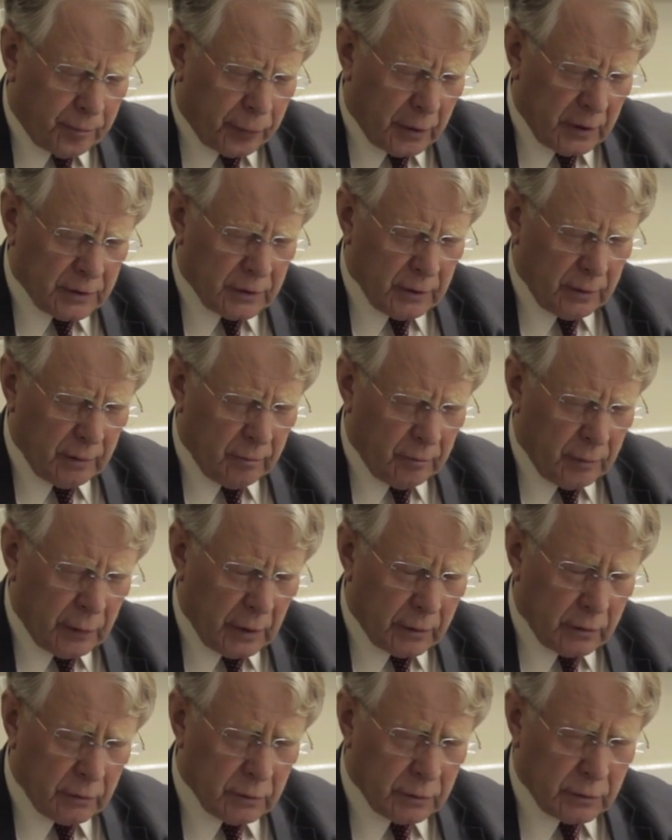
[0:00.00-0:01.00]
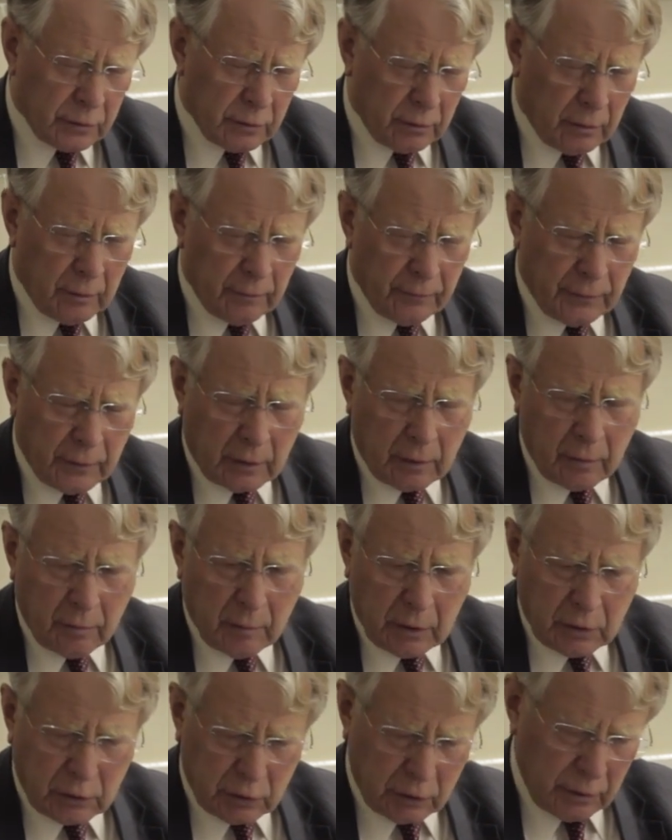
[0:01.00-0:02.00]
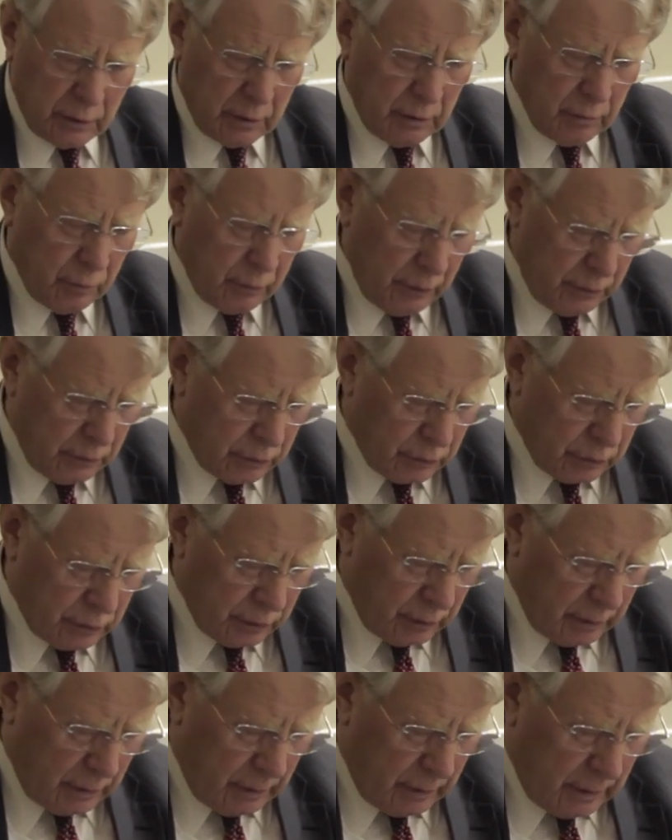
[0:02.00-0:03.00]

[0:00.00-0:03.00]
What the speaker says: President Barroso of the Commission, in which